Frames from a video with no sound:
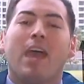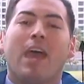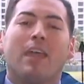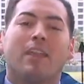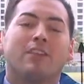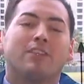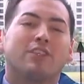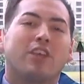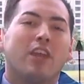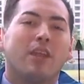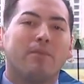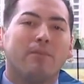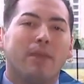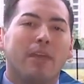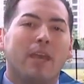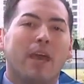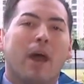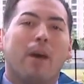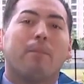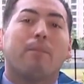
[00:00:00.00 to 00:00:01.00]
And there's going to
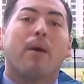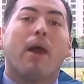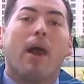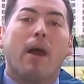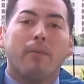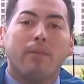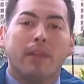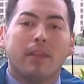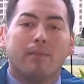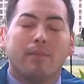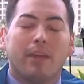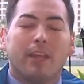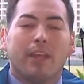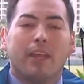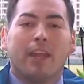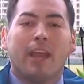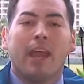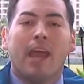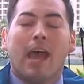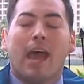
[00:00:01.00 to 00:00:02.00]
be a public
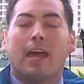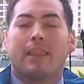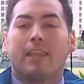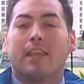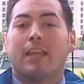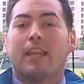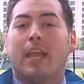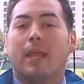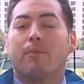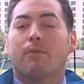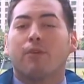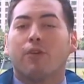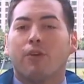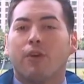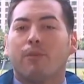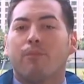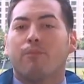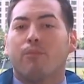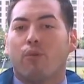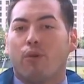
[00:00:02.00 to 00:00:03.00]
meeting at the
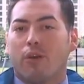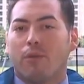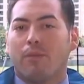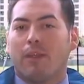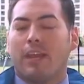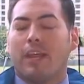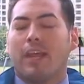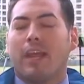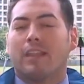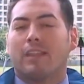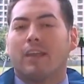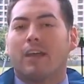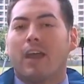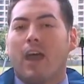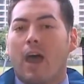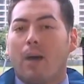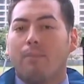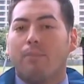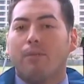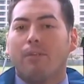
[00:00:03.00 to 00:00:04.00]
neighborhood board meeting at the
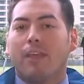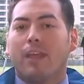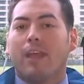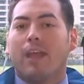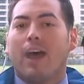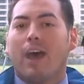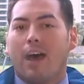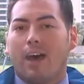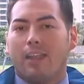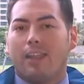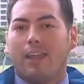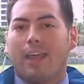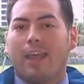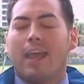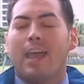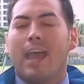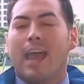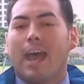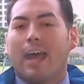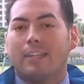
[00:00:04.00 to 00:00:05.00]
Kapolei Hale
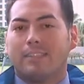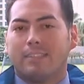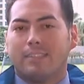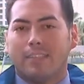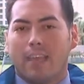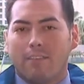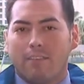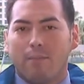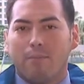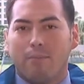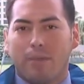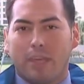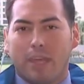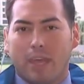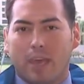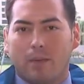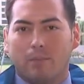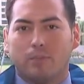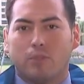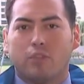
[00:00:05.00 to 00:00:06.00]
at 7 p.m.